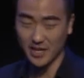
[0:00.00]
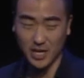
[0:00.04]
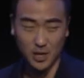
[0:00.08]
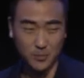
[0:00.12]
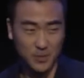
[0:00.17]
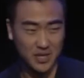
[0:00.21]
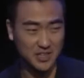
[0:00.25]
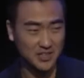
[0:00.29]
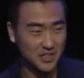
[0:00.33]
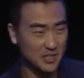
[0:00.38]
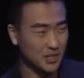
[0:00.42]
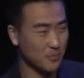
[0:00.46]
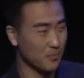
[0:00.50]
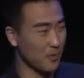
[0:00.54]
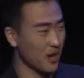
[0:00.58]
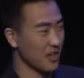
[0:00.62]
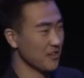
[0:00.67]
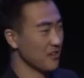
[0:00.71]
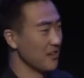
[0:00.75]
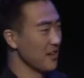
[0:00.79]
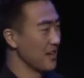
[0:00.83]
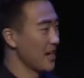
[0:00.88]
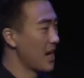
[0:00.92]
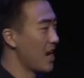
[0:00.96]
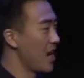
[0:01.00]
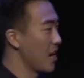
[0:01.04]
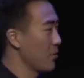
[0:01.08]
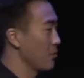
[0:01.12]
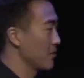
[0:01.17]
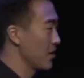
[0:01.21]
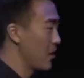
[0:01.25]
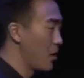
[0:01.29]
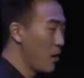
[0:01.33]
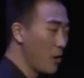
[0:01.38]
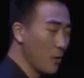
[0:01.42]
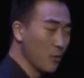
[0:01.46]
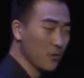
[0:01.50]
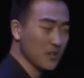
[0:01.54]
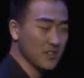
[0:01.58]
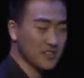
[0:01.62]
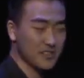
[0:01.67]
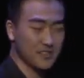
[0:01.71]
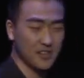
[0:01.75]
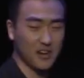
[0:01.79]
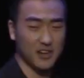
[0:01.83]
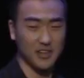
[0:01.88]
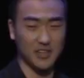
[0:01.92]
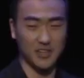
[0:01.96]
like how my little brother and I would always
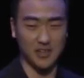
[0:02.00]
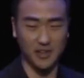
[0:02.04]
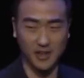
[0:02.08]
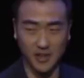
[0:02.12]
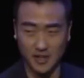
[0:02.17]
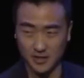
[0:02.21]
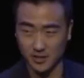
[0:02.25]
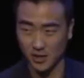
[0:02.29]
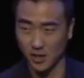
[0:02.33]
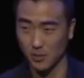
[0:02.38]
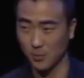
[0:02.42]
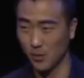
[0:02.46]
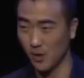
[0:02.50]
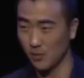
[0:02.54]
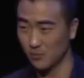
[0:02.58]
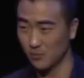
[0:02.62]
study and come